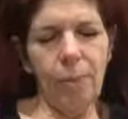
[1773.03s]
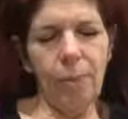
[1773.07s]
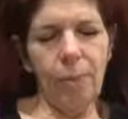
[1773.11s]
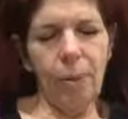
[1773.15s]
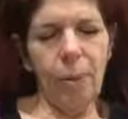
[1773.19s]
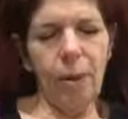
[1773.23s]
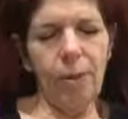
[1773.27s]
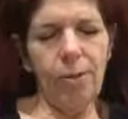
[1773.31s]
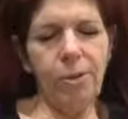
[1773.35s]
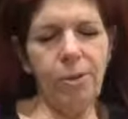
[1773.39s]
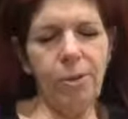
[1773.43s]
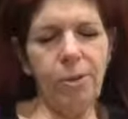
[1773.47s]

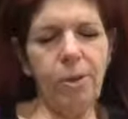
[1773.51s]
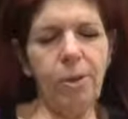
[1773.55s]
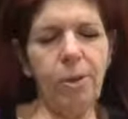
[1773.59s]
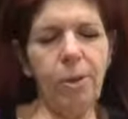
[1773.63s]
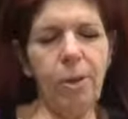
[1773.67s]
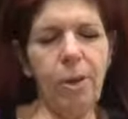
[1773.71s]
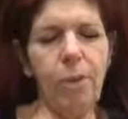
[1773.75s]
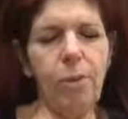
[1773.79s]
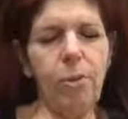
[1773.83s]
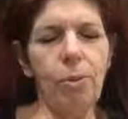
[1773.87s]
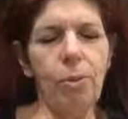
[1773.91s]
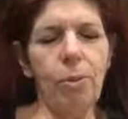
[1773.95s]

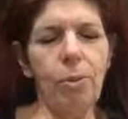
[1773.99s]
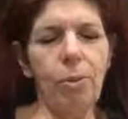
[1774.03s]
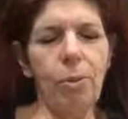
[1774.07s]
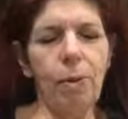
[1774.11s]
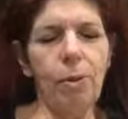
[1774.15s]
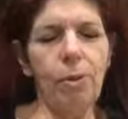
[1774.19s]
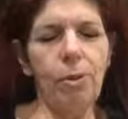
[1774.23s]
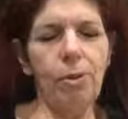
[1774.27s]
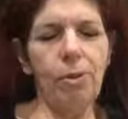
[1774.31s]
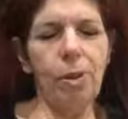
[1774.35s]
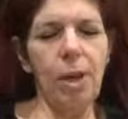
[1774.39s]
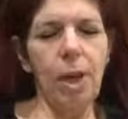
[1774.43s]
processing through
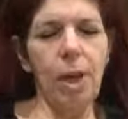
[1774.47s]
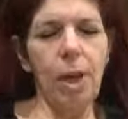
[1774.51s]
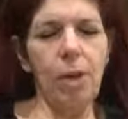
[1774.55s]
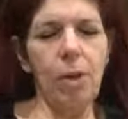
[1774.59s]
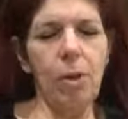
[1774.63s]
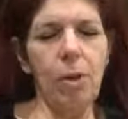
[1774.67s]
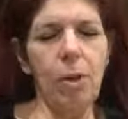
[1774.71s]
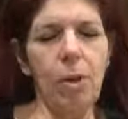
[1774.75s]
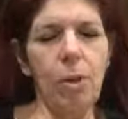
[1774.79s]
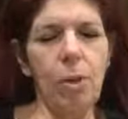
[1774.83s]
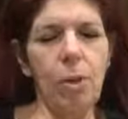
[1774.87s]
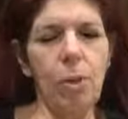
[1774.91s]
this, I
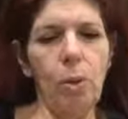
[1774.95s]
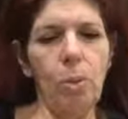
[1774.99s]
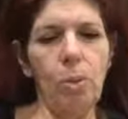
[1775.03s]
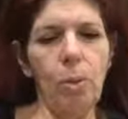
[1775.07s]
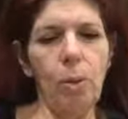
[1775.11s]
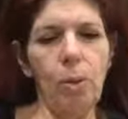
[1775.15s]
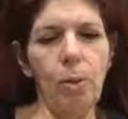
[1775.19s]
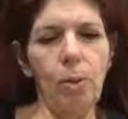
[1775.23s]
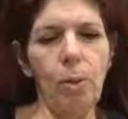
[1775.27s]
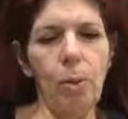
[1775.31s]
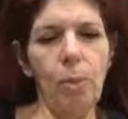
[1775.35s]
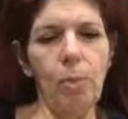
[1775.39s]
know what
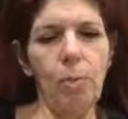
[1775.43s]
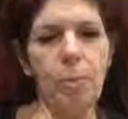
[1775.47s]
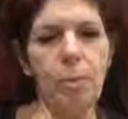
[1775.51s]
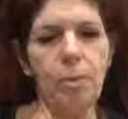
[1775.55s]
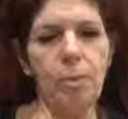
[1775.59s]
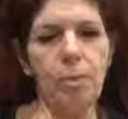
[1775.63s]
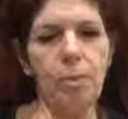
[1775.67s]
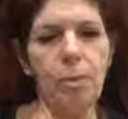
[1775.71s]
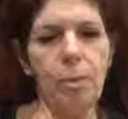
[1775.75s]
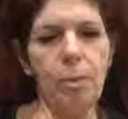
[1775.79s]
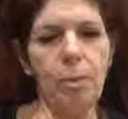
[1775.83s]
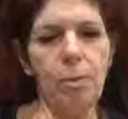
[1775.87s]
my
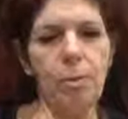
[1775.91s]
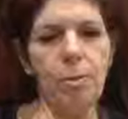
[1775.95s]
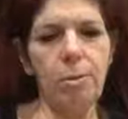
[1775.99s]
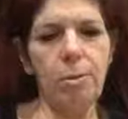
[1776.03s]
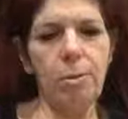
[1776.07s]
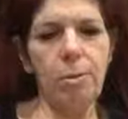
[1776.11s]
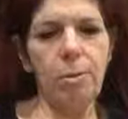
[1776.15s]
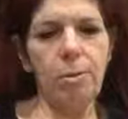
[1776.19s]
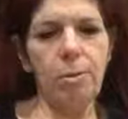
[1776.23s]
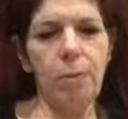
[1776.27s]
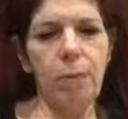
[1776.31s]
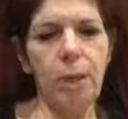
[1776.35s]
purpose is.